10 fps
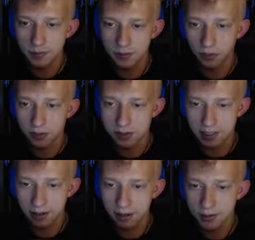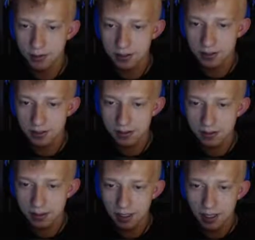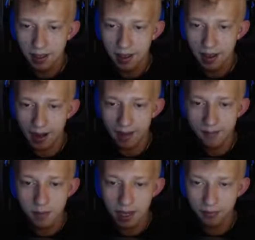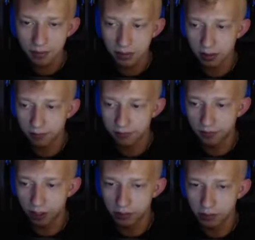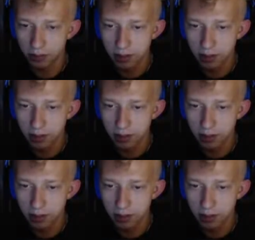as far as the characters are concerned. And I've been having a lot of fun